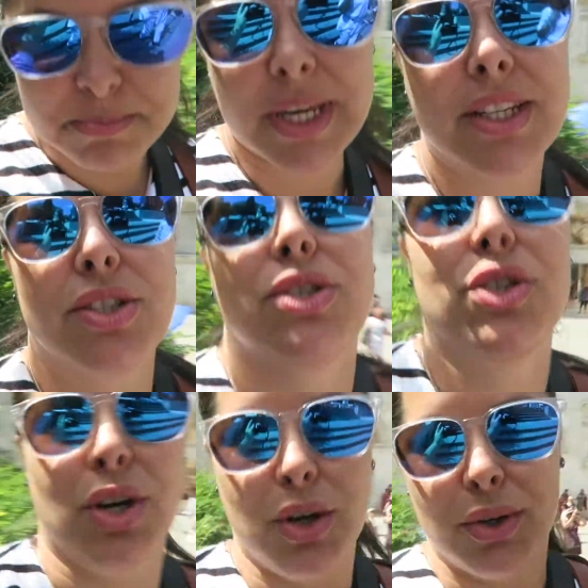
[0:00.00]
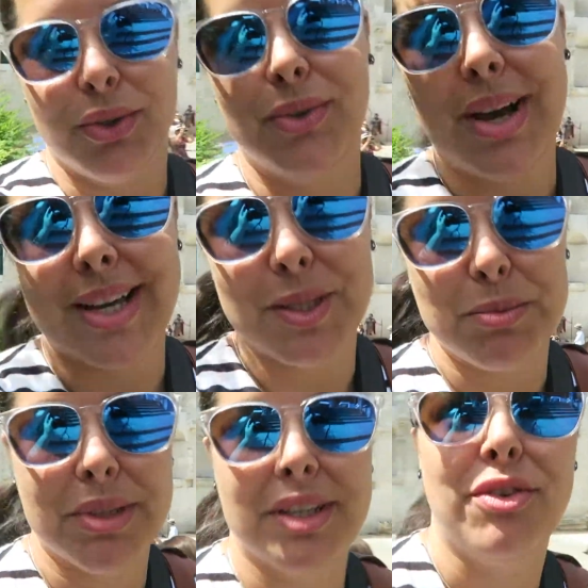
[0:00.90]
big toe has
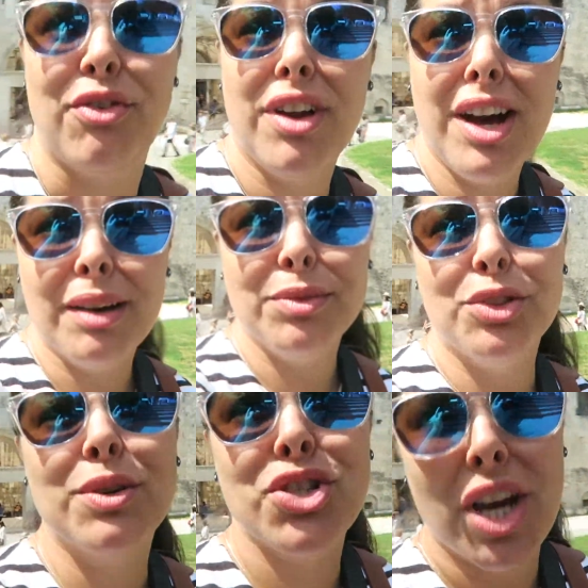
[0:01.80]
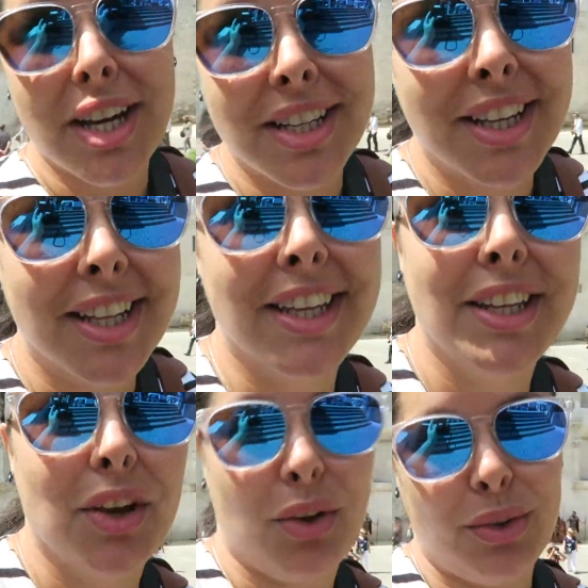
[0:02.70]
been rubbed to a shiny
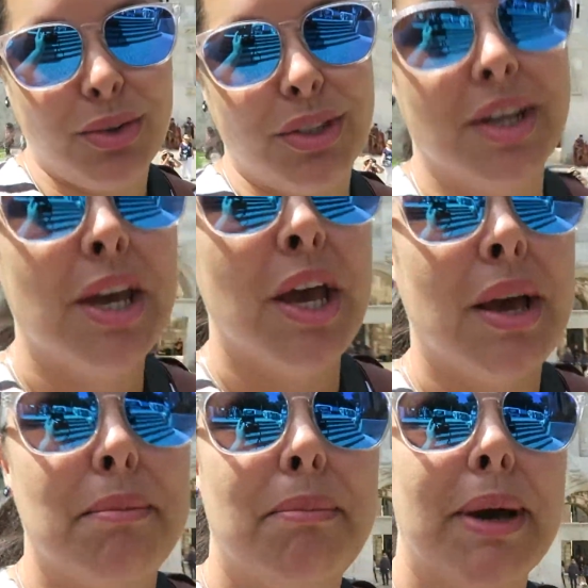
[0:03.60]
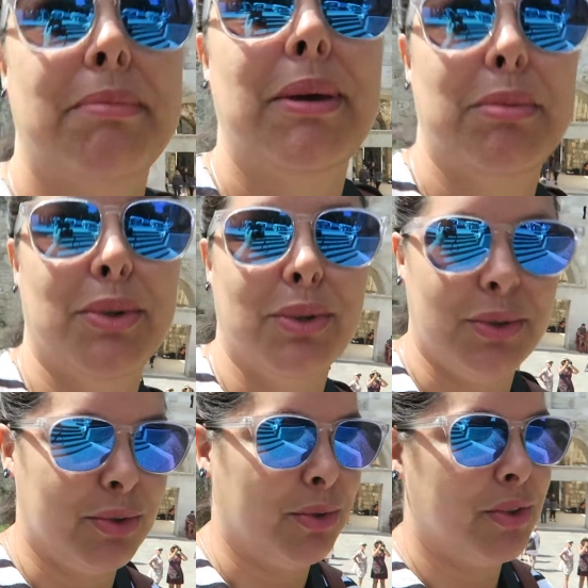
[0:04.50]
clean gold by people
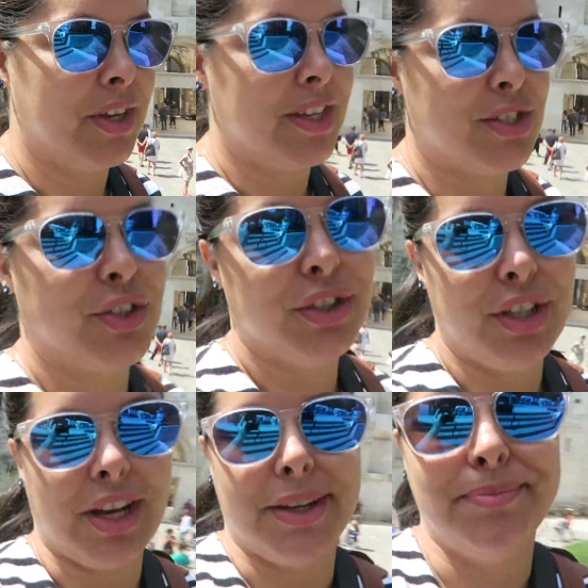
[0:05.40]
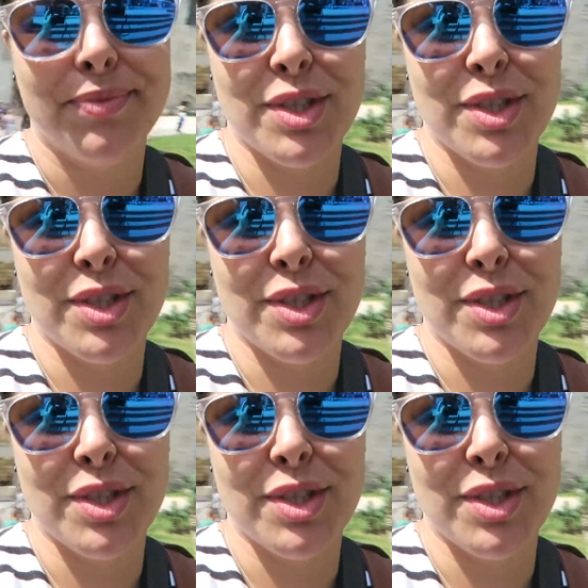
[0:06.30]
who think it's good luck.